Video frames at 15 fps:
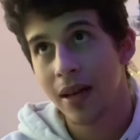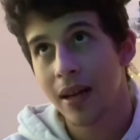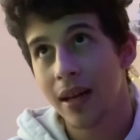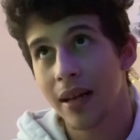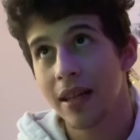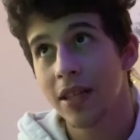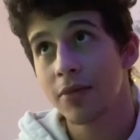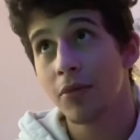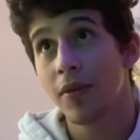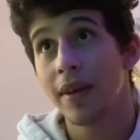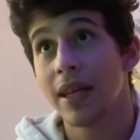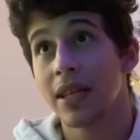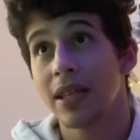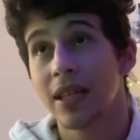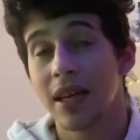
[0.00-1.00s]
Like, this movie
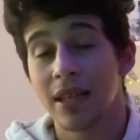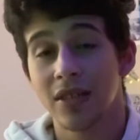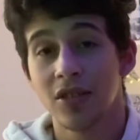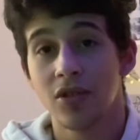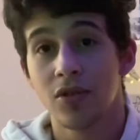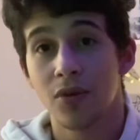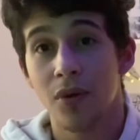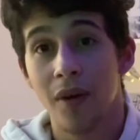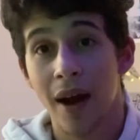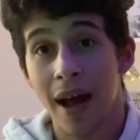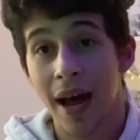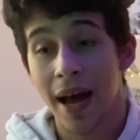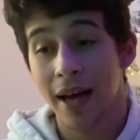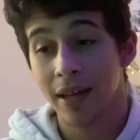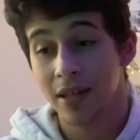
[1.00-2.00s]
does
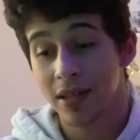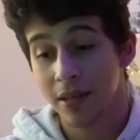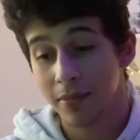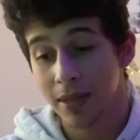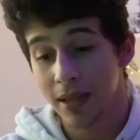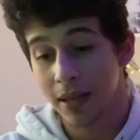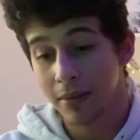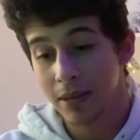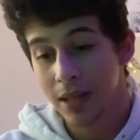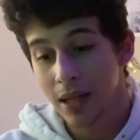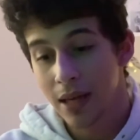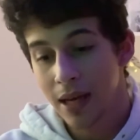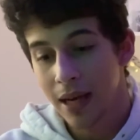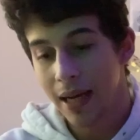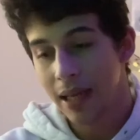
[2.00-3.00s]
drag sometimes,
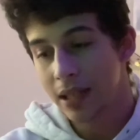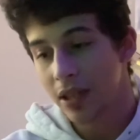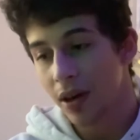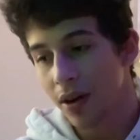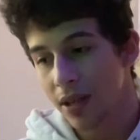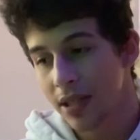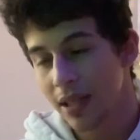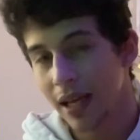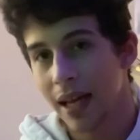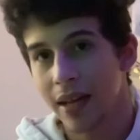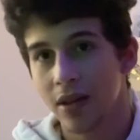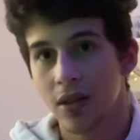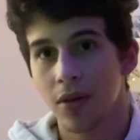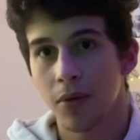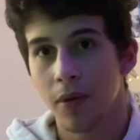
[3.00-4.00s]
and it's hard to
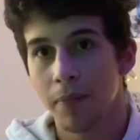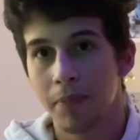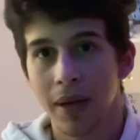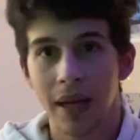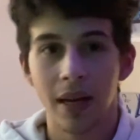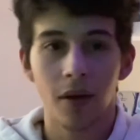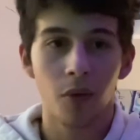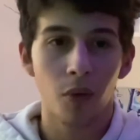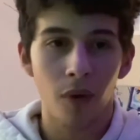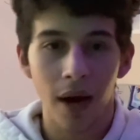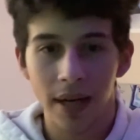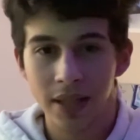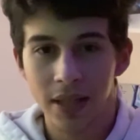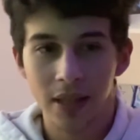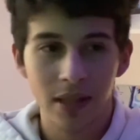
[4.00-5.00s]
get through repeated
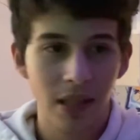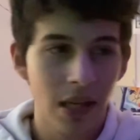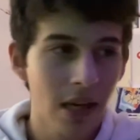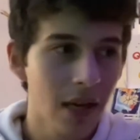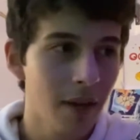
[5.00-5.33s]
watchings,